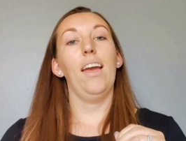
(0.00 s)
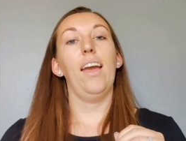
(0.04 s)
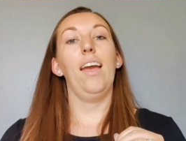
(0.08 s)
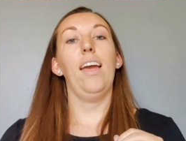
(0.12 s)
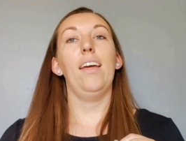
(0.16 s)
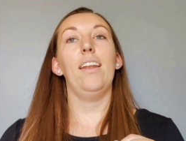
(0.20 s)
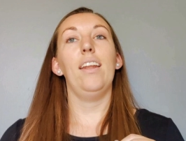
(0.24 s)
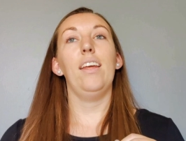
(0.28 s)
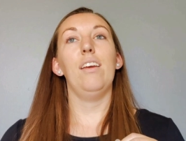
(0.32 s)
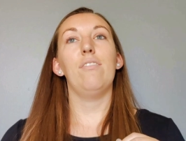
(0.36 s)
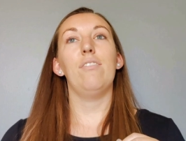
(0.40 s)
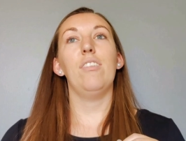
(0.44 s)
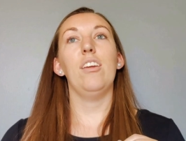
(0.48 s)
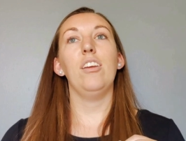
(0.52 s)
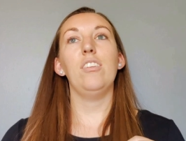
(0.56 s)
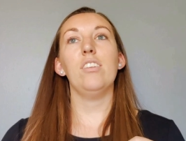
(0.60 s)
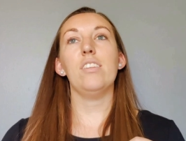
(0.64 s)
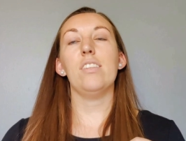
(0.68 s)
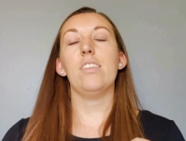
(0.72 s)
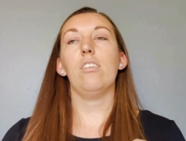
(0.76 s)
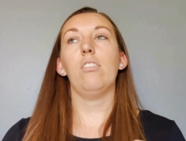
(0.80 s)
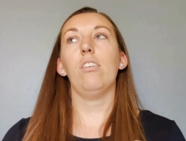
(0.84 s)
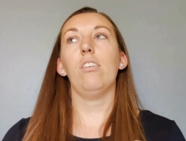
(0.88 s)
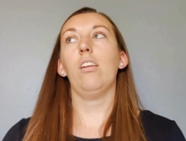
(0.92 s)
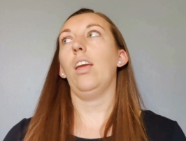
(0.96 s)
And if they
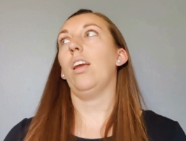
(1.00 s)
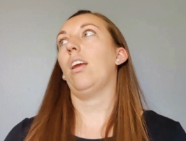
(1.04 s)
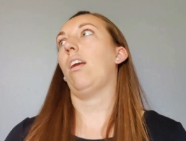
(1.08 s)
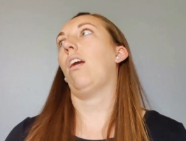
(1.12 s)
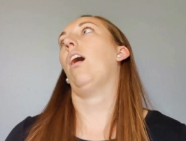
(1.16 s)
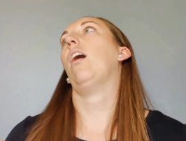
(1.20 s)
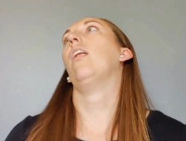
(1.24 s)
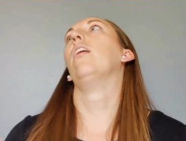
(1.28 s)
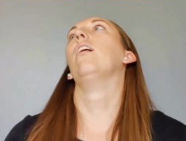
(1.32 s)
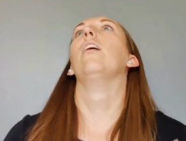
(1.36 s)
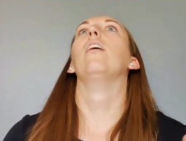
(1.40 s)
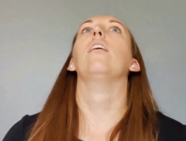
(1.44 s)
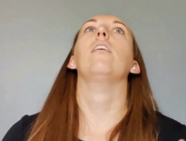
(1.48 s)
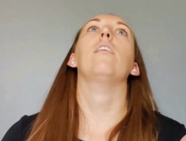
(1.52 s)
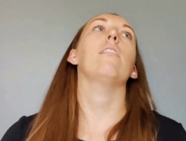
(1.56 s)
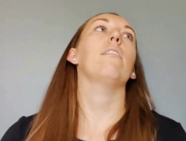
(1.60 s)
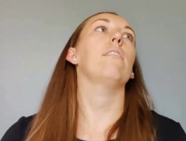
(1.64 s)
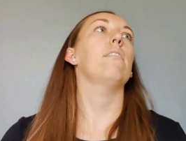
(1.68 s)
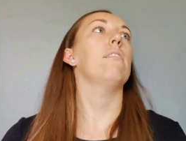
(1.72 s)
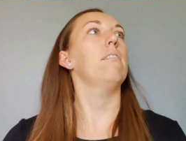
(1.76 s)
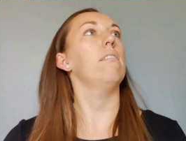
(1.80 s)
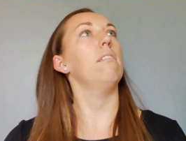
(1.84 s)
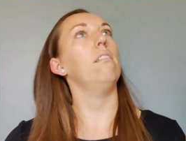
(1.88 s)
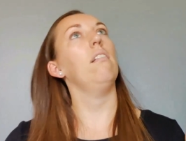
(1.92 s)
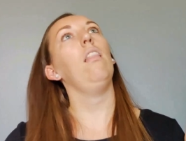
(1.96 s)
just are like kind of like
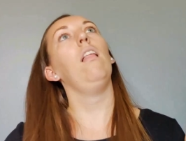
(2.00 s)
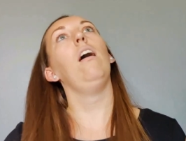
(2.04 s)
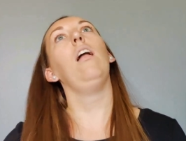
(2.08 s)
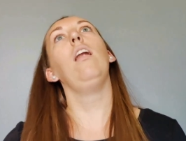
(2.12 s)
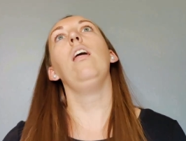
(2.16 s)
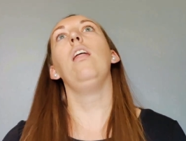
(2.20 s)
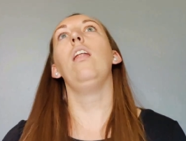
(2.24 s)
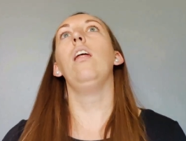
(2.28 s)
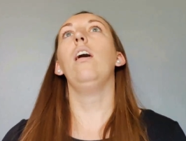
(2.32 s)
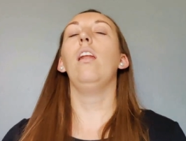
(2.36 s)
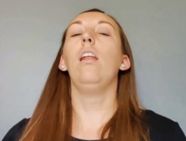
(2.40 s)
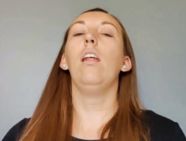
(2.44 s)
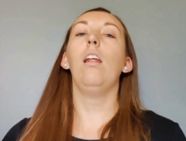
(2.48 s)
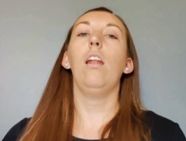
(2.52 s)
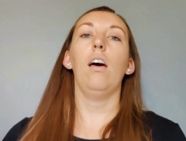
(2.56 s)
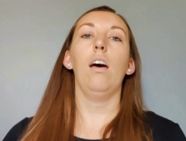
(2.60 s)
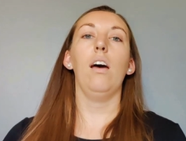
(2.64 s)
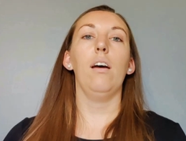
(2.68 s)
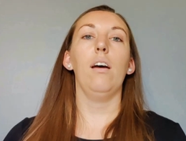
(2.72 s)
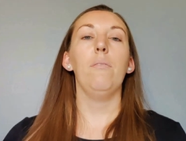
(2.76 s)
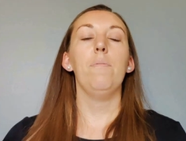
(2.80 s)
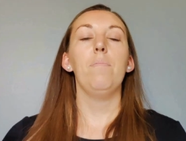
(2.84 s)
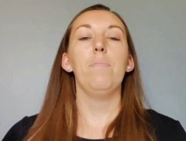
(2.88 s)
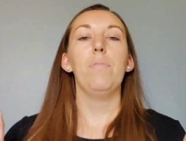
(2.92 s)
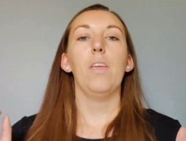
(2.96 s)
la da da
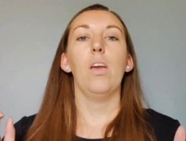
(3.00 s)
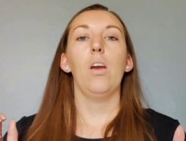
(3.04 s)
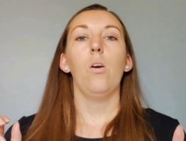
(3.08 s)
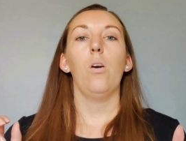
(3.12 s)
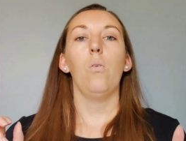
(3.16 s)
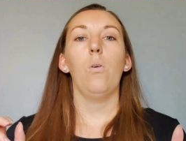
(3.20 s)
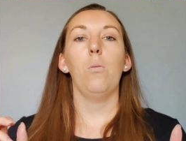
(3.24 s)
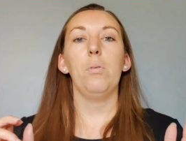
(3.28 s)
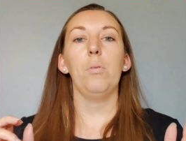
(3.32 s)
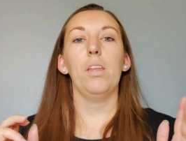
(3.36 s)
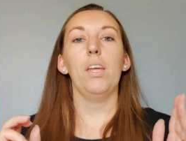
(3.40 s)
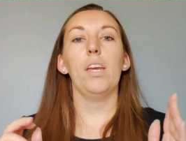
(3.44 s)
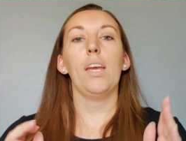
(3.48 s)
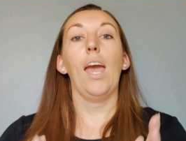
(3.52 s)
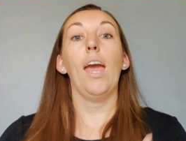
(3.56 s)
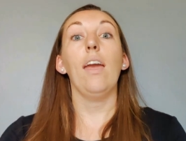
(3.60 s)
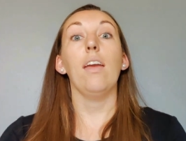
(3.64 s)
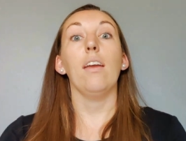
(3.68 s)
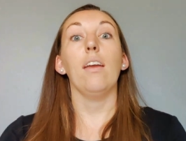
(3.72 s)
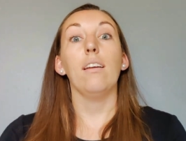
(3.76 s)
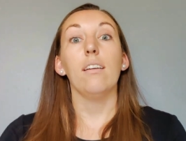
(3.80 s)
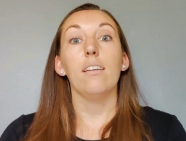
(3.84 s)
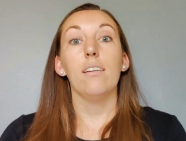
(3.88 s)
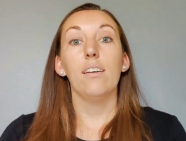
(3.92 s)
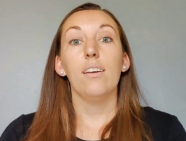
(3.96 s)
da, we'll be like,
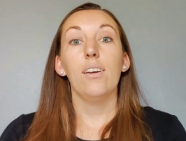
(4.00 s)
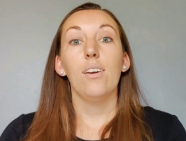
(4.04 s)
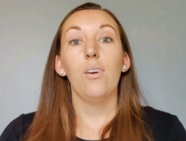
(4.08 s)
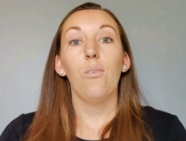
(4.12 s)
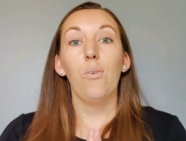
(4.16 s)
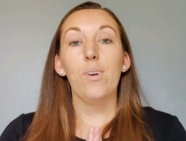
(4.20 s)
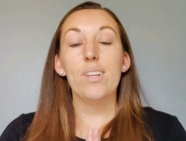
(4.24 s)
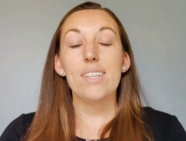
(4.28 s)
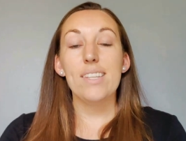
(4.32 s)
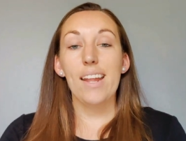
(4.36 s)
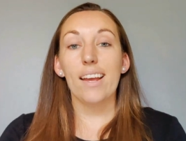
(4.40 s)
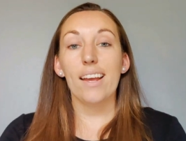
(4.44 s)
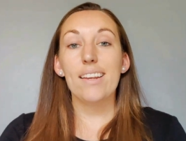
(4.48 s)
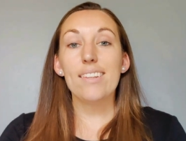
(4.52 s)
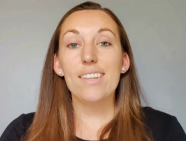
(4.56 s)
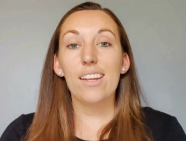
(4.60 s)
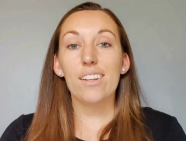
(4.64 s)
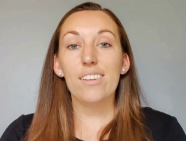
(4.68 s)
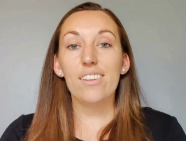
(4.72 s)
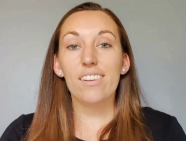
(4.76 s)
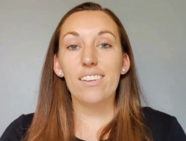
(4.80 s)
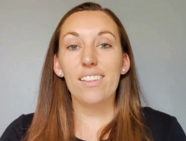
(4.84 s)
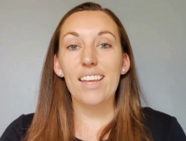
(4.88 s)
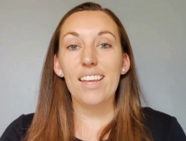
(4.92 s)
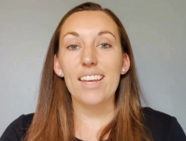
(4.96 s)
hey, what's next
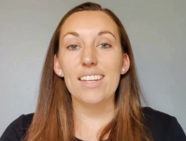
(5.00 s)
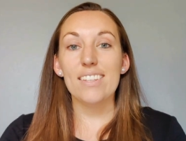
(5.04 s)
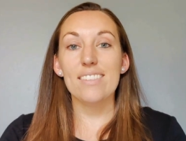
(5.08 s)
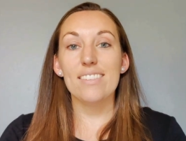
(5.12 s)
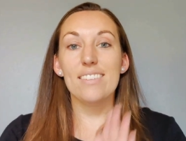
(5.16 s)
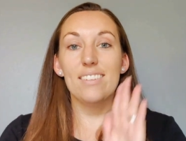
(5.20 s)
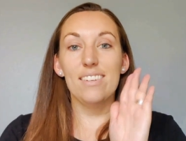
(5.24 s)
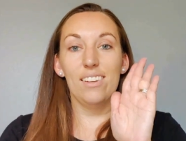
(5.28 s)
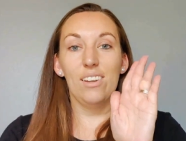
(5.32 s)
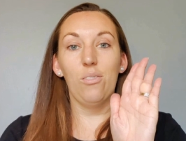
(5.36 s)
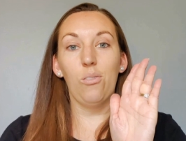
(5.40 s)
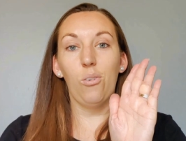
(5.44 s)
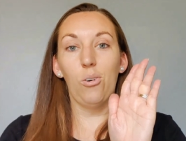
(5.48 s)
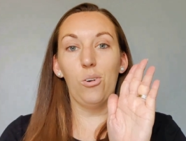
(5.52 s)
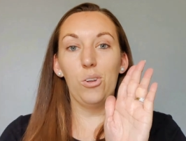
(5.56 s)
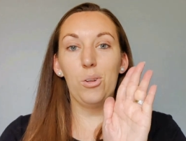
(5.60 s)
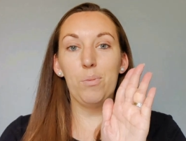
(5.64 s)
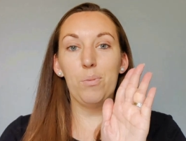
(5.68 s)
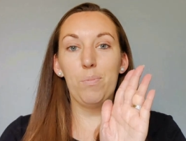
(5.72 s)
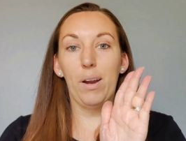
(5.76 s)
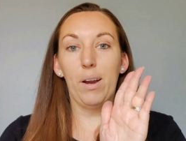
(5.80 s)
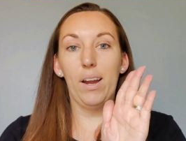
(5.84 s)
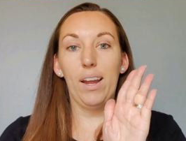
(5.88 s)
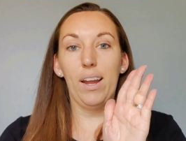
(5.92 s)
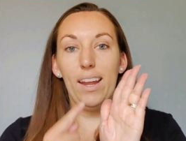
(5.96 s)
on your list? And we'll
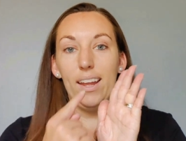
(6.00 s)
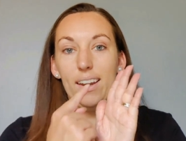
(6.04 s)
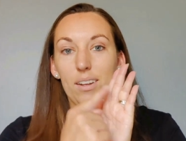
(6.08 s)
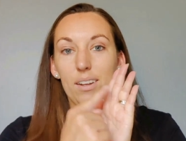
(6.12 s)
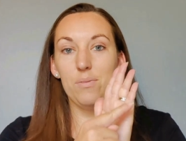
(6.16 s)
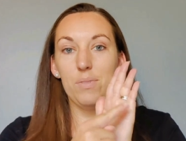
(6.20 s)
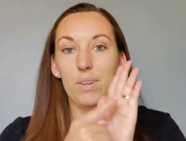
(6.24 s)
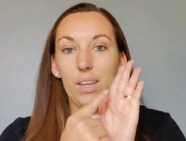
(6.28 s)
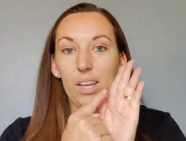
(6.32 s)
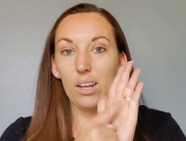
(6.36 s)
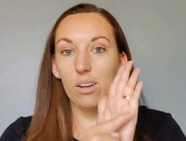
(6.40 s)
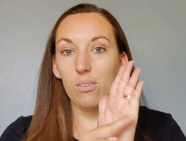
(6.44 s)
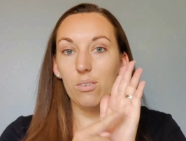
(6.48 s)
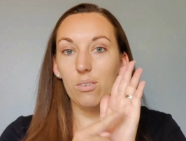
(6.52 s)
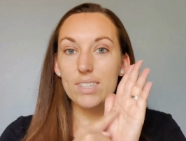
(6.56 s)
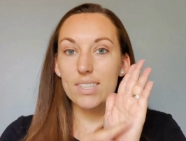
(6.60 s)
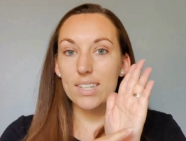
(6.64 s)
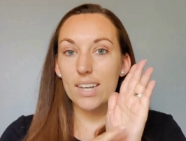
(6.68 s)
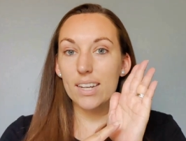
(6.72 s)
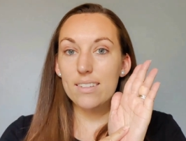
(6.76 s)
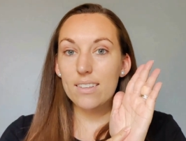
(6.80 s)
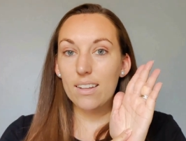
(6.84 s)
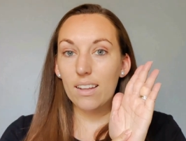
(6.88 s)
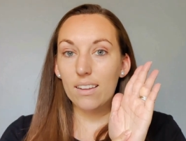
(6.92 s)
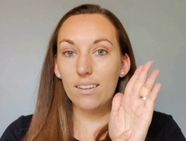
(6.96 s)
hold up our hand and be like, what's
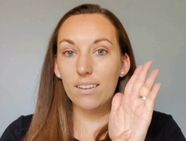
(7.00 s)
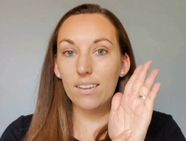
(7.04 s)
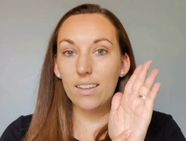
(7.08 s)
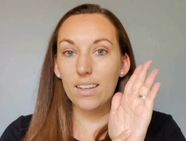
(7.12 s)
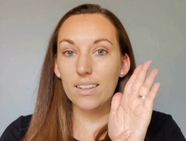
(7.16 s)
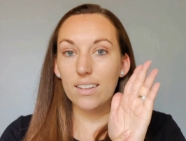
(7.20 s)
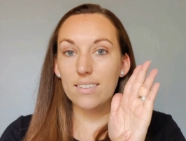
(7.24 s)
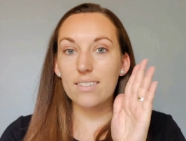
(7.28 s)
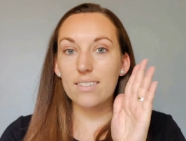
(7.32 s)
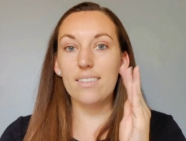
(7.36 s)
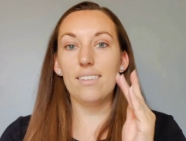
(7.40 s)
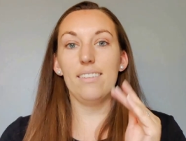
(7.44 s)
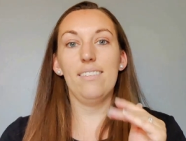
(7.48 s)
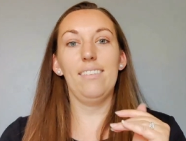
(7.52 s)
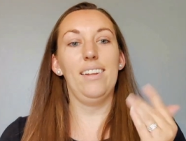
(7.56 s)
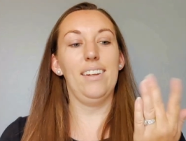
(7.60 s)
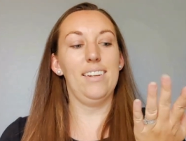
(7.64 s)
next on the list?